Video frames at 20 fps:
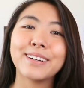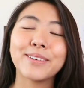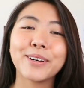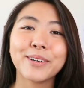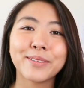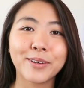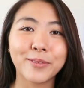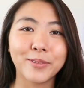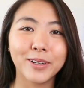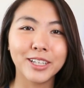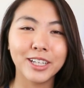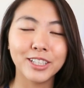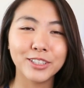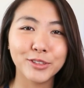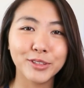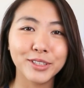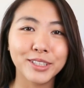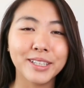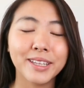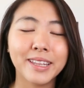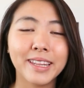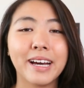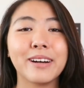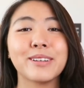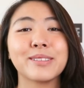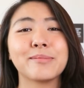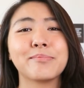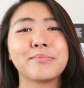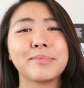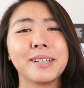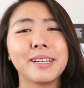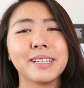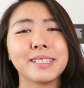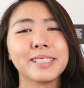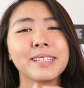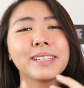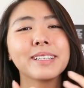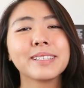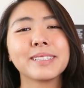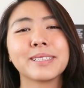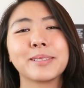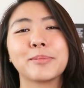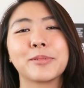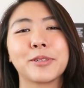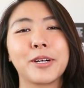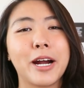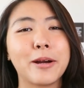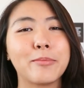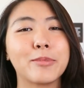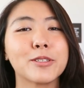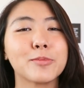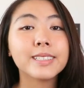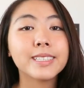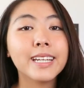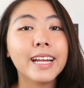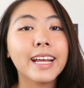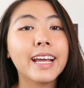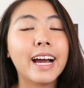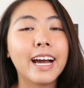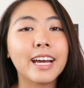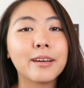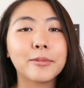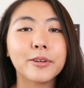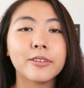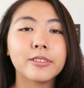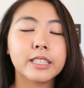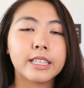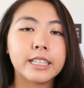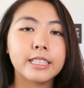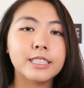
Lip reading: of over 100,000 plus subscribers. Today, I'm going to